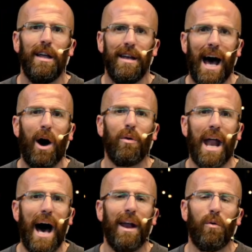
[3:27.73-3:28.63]
now
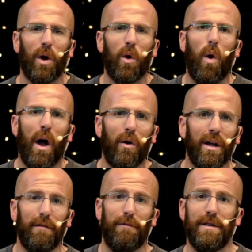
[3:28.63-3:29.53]
not
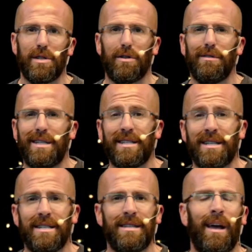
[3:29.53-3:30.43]
requiring the physical
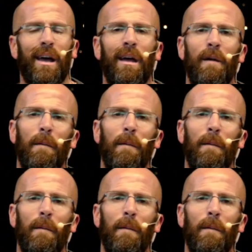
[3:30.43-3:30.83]
distancing.